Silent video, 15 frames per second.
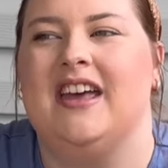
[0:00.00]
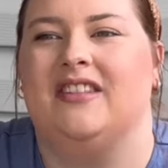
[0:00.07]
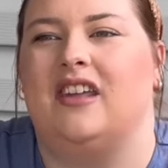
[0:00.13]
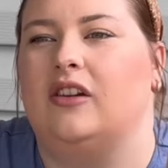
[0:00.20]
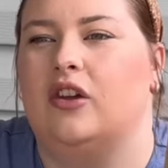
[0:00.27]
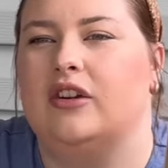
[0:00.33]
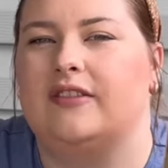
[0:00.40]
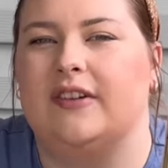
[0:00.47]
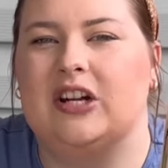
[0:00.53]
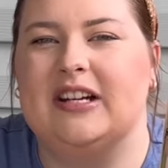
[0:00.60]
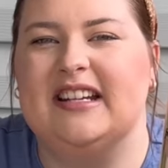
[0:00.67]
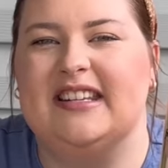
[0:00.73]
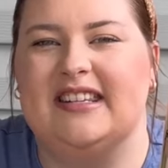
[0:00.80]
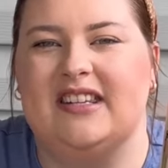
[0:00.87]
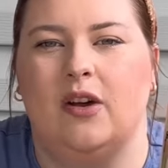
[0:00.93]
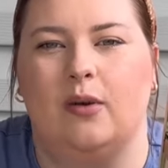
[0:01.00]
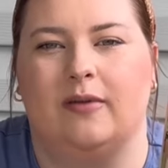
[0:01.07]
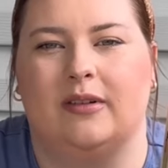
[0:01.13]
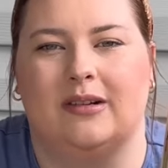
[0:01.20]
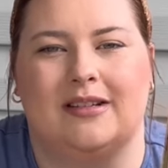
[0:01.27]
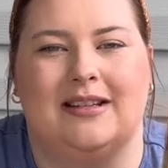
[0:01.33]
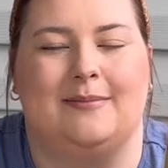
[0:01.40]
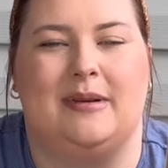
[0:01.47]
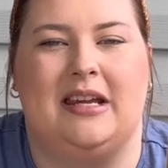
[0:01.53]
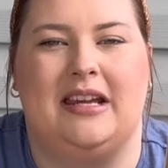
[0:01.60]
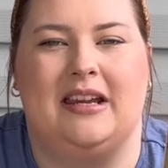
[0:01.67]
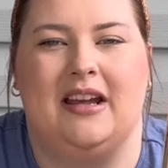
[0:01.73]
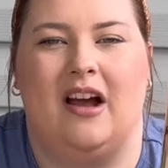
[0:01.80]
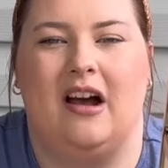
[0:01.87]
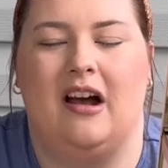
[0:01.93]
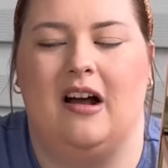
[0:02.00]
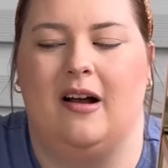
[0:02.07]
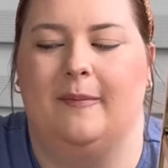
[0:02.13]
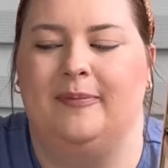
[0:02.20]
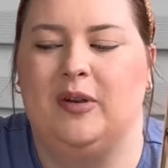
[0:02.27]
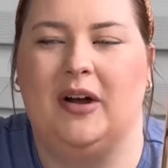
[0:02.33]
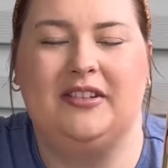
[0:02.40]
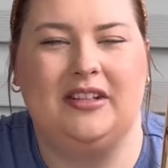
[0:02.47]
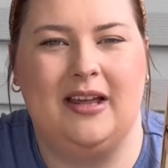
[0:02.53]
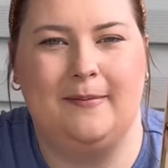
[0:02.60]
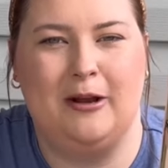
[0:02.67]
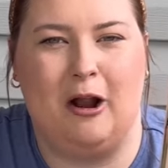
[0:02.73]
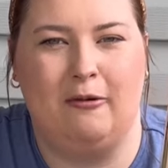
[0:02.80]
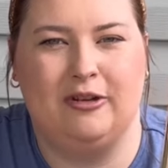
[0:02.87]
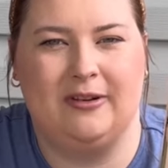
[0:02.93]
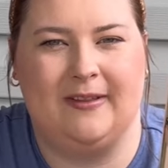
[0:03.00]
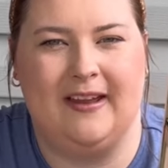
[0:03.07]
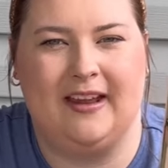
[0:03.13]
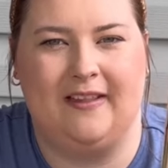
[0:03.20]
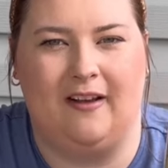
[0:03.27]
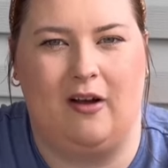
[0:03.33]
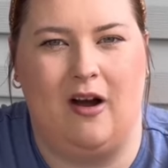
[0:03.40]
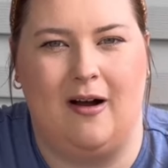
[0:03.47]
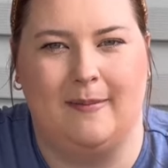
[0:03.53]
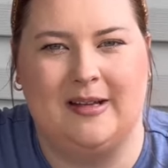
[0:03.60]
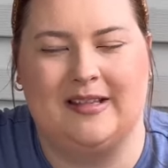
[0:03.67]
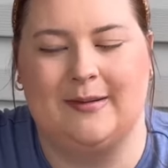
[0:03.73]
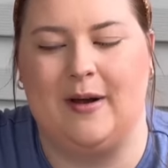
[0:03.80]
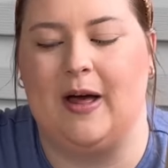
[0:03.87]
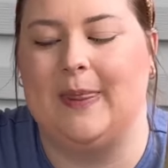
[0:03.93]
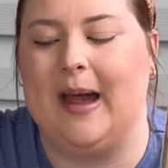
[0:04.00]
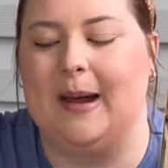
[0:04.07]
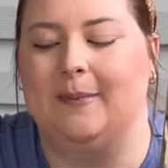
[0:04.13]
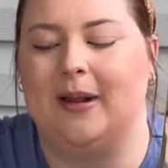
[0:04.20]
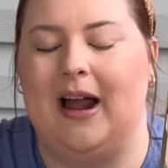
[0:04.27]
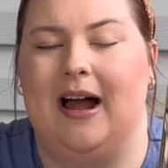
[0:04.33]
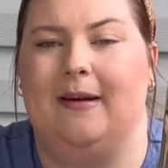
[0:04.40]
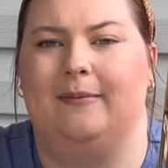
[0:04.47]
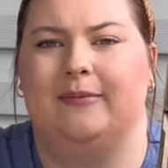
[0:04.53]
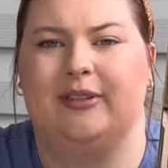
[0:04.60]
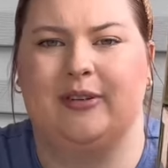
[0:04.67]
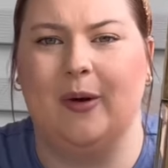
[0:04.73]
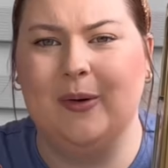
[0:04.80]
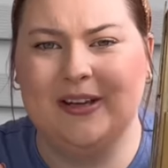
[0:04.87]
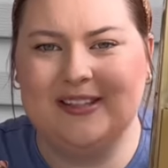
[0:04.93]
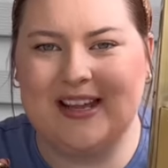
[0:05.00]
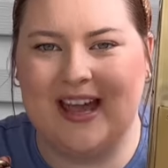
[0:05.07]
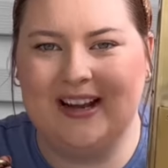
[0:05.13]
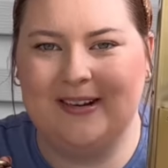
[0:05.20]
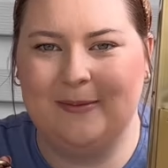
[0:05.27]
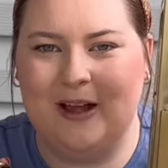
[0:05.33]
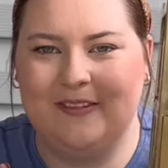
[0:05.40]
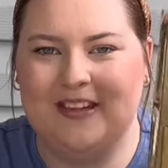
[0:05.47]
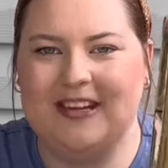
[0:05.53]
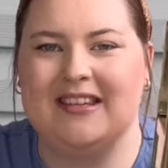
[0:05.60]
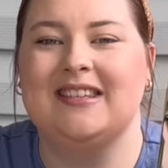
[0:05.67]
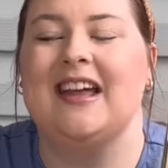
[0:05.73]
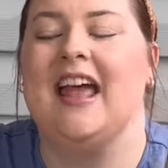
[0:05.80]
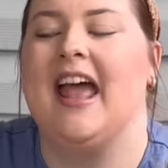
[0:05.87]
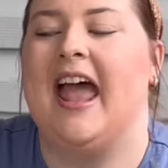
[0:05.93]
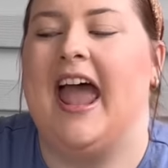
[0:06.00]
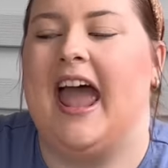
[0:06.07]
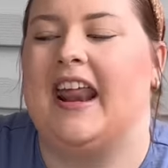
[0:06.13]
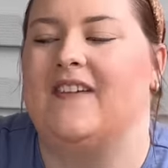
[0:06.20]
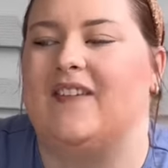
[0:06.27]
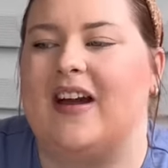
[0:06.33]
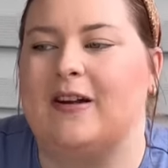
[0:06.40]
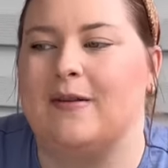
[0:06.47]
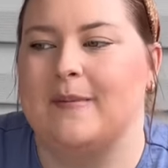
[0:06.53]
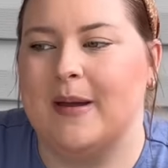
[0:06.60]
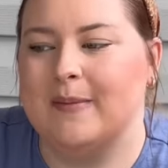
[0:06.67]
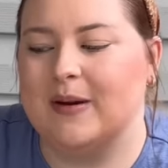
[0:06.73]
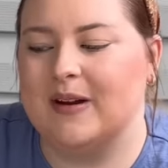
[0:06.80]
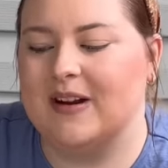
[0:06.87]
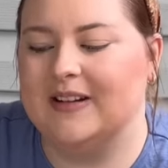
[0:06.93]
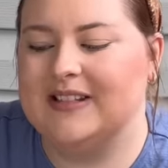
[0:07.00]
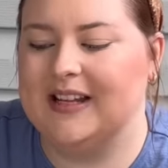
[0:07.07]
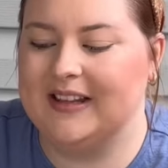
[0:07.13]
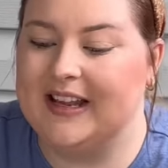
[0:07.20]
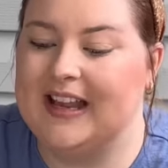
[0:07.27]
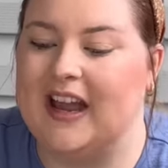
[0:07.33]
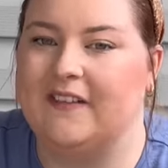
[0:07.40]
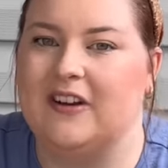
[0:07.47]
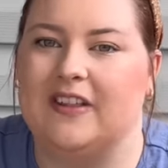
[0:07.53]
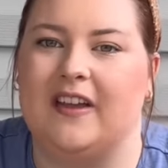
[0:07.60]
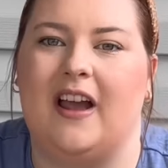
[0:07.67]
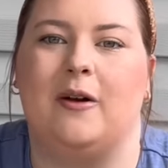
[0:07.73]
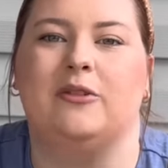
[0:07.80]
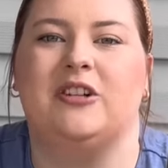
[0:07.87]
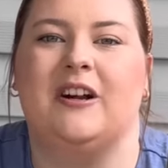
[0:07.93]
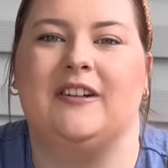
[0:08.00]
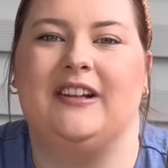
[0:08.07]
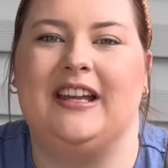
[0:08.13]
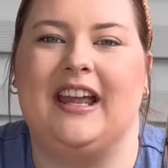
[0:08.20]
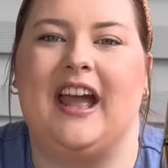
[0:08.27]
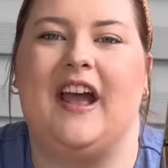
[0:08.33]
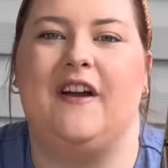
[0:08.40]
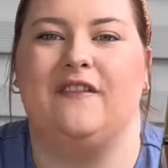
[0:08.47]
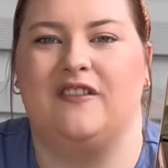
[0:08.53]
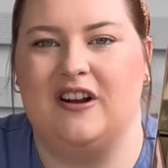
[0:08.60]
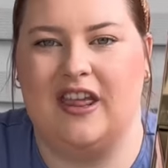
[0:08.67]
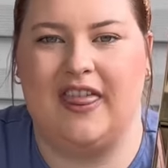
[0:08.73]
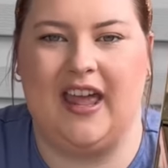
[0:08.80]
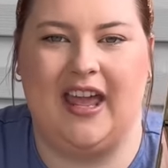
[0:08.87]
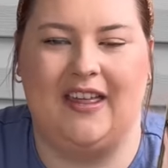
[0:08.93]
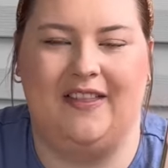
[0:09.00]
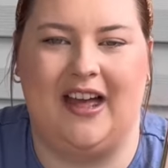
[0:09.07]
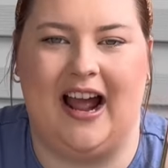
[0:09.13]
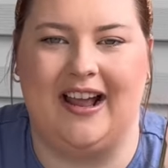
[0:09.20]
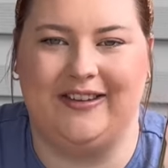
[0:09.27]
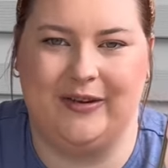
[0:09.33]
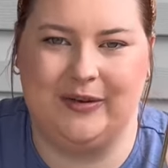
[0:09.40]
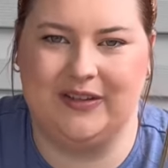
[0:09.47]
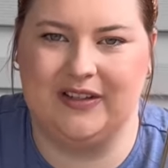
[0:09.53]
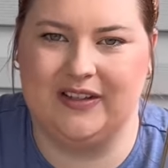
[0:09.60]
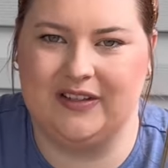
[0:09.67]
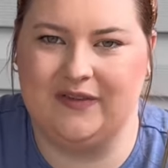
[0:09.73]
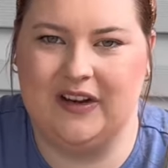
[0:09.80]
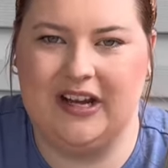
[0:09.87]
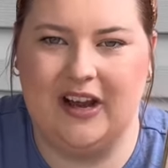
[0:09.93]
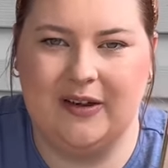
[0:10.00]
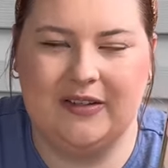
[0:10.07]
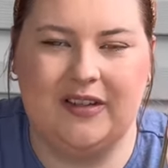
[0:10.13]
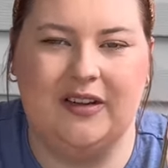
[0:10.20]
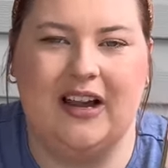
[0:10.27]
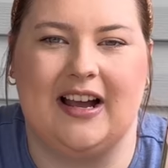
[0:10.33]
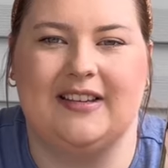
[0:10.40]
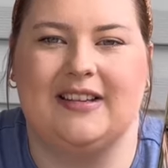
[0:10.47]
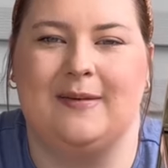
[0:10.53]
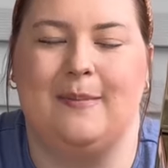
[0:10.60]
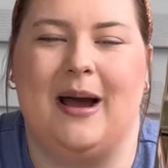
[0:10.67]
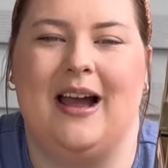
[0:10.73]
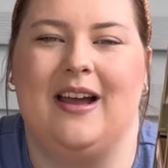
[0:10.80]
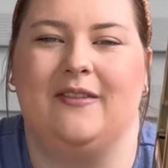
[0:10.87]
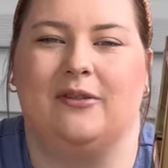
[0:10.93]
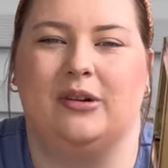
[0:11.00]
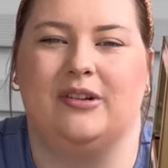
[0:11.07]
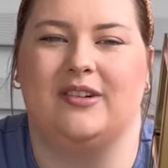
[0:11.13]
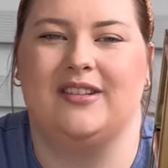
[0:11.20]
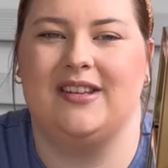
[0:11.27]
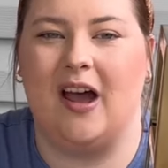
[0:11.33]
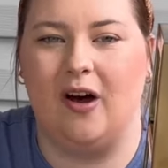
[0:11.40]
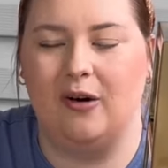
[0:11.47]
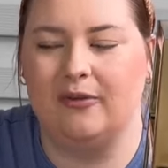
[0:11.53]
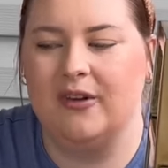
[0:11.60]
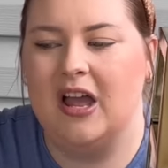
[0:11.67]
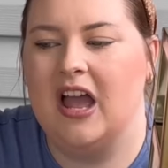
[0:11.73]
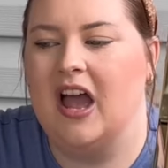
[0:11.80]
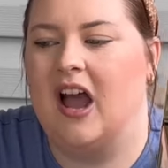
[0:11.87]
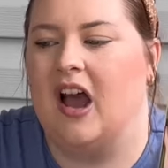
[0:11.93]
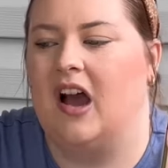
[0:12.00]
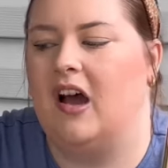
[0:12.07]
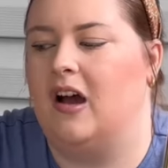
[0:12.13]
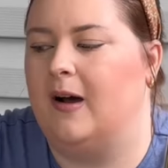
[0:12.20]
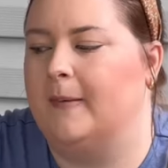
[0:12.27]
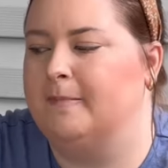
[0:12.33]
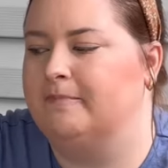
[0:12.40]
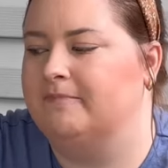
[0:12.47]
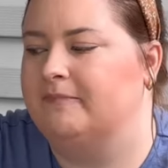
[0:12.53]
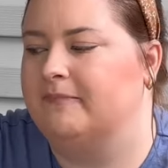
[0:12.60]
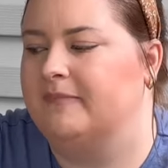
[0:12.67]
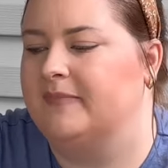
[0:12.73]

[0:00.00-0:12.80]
They looked very silver to me. Um, you'll have to let me know what you think in the comments about that, but I'm so excited about these. And if I remember to link everything, I'll try to link everything that I use in this video so you guys can buy it for yourself. Um,